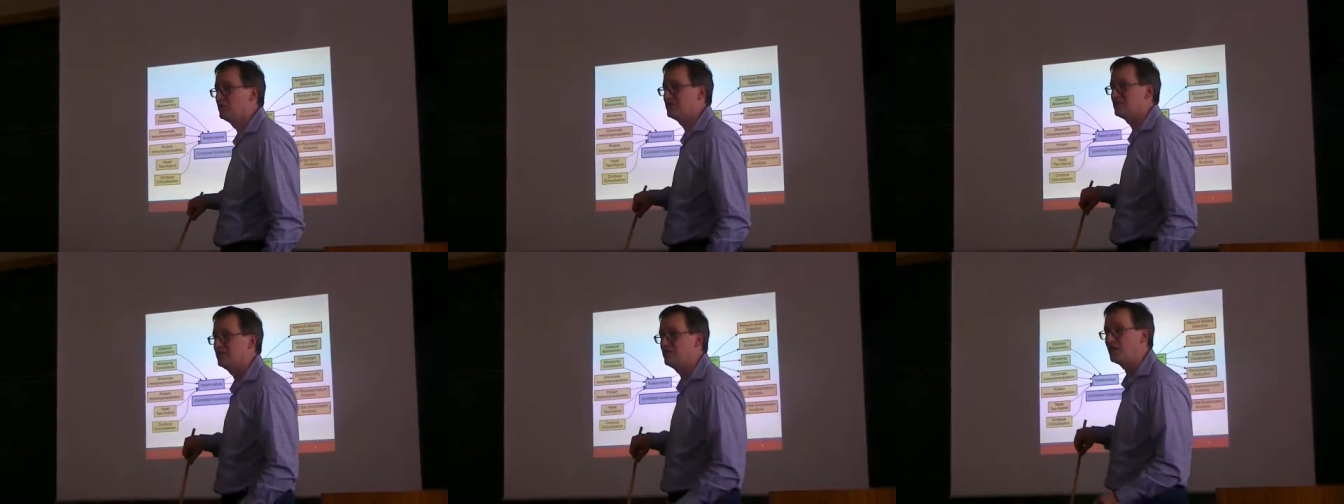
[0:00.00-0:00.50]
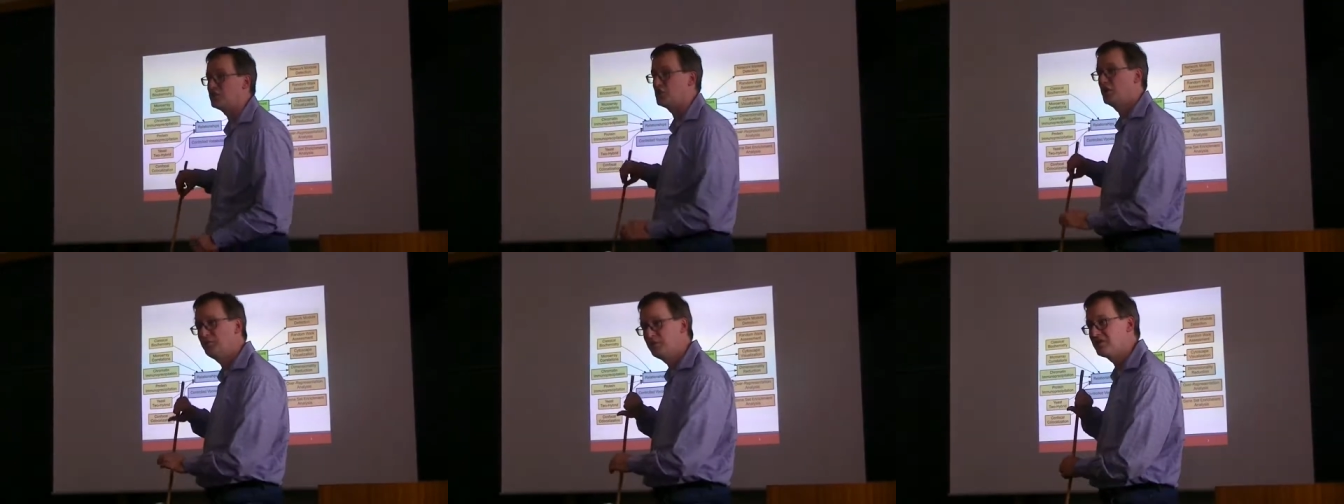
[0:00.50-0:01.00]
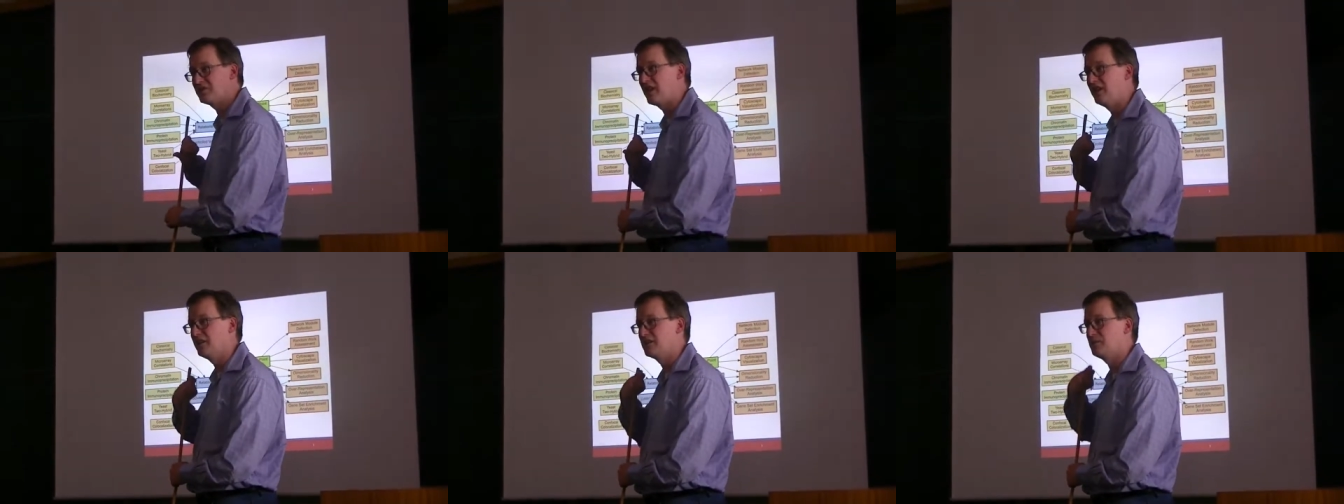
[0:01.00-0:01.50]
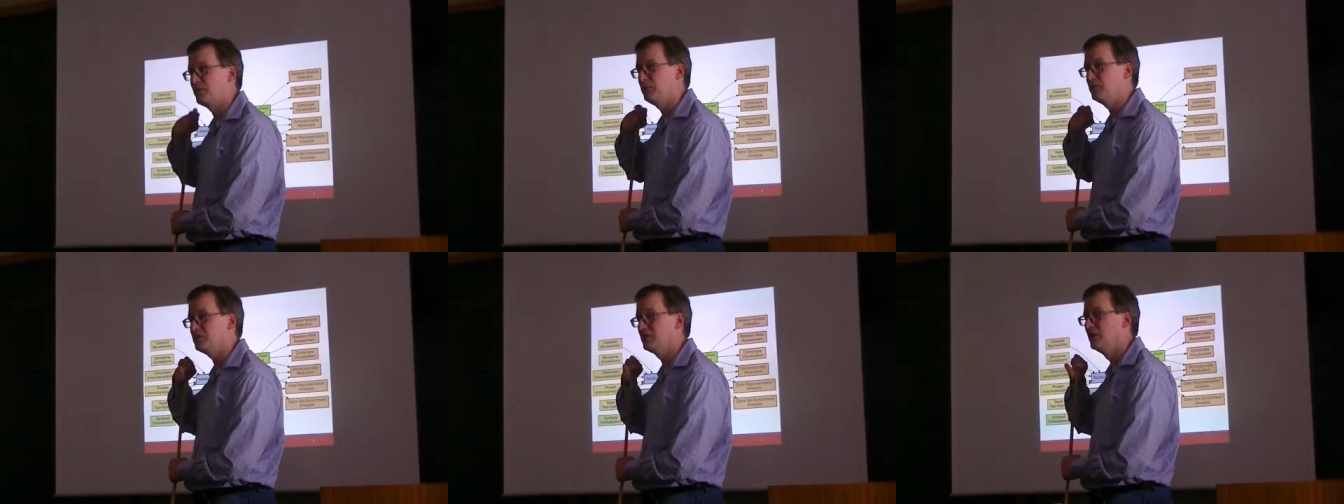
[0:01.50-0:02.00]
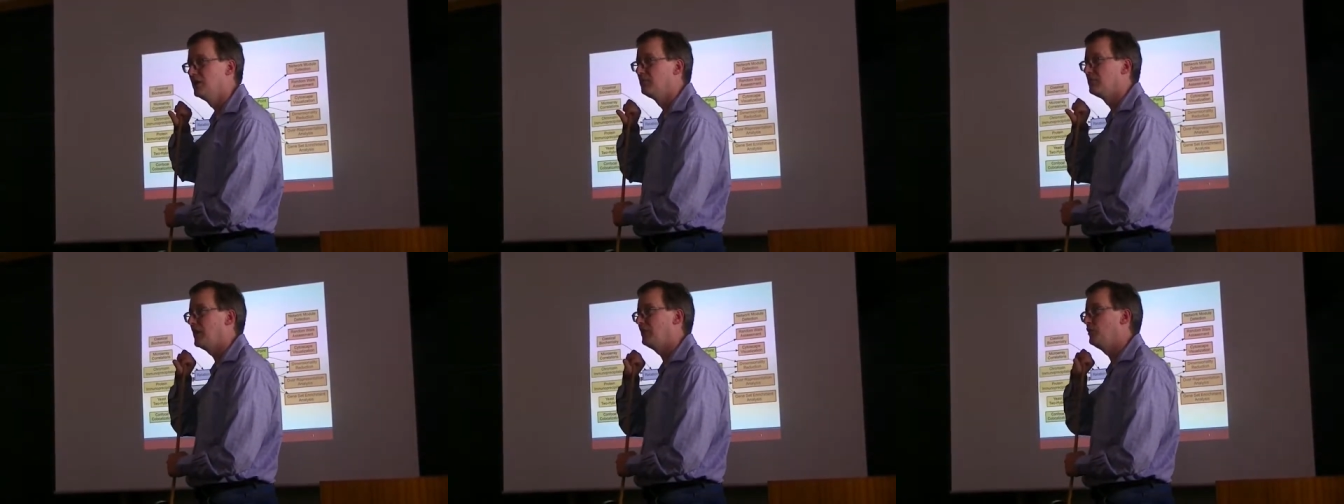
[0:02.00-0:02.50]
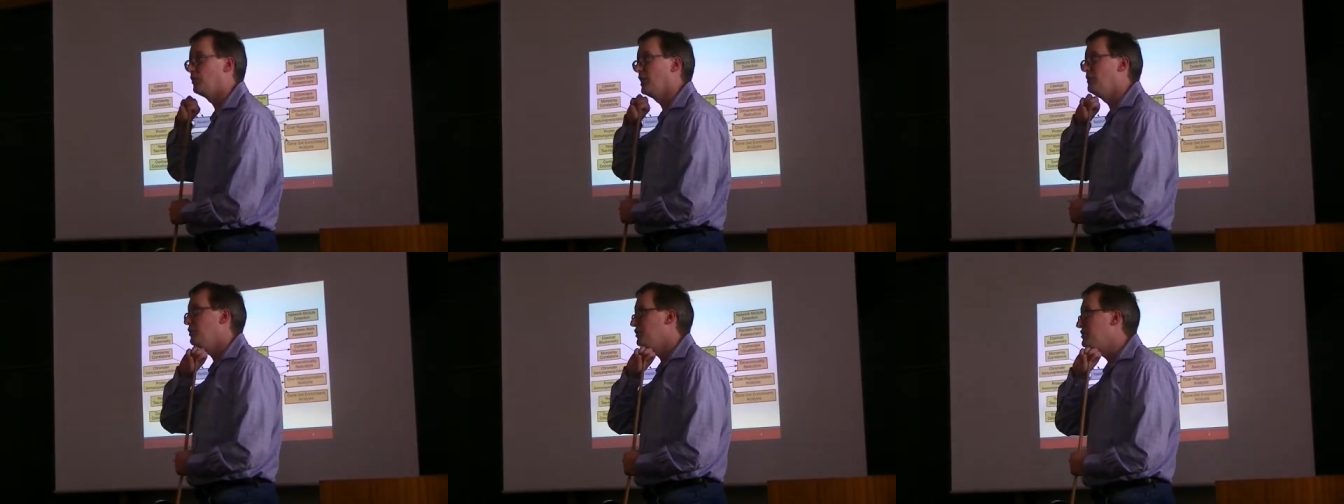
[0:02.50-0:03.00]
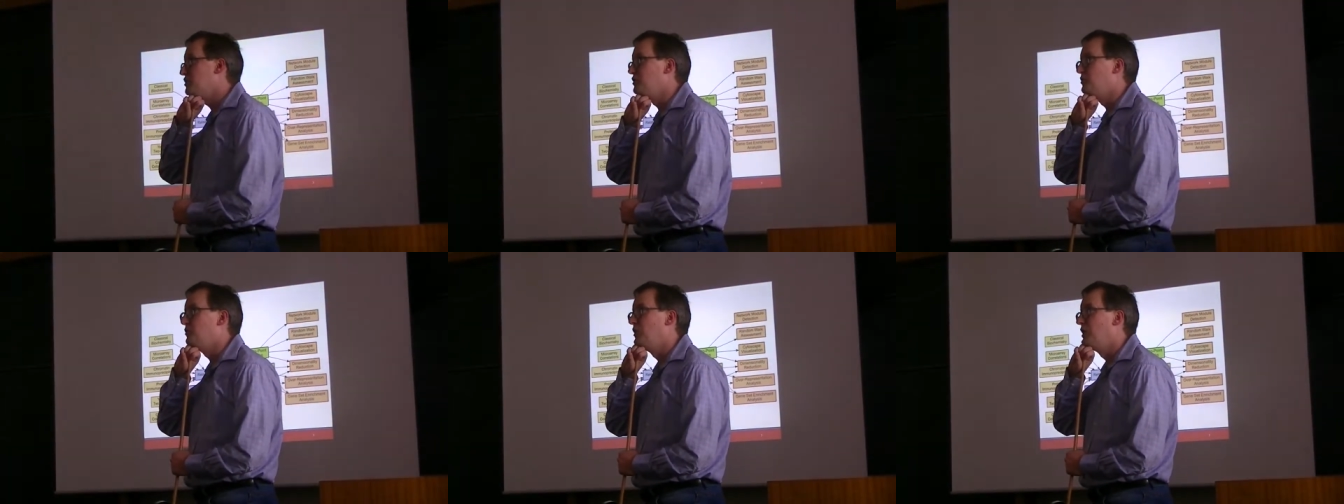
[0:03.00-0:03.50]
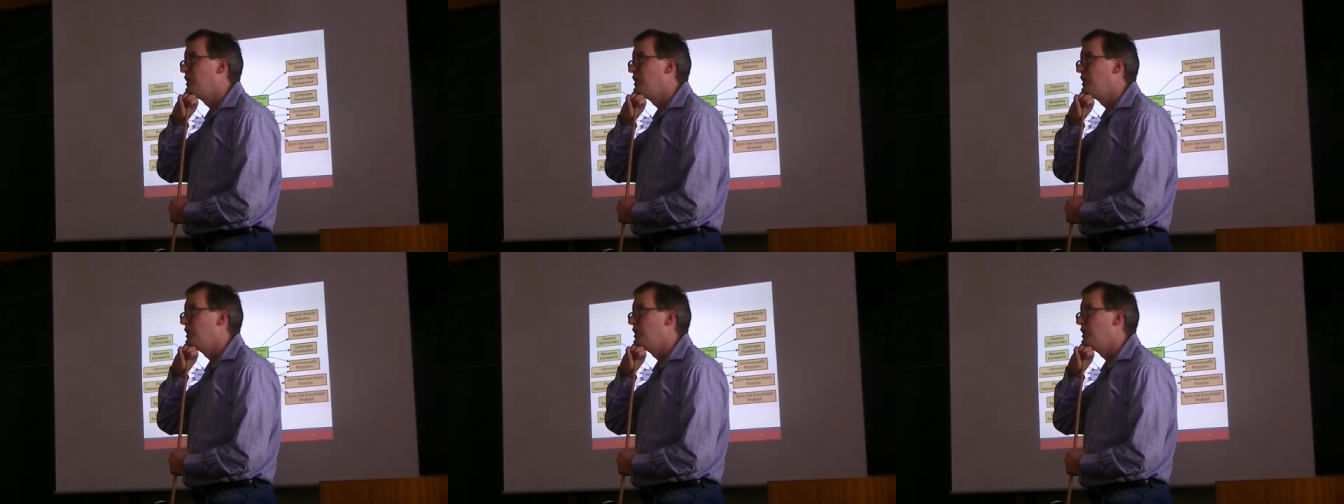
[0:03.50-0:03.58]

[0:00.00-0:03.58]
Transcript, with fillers: is a chip-style experiment. If you're able to